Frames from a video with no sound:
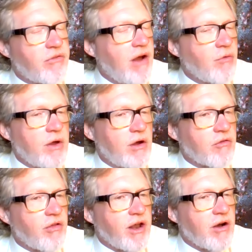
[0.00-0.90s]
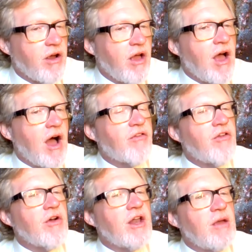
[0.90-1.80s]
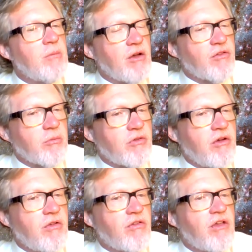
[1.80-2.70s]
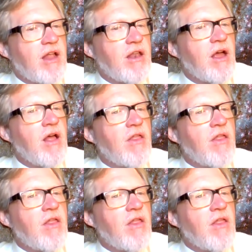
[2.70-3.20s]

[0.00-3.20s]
several years later, I still get emails from students said,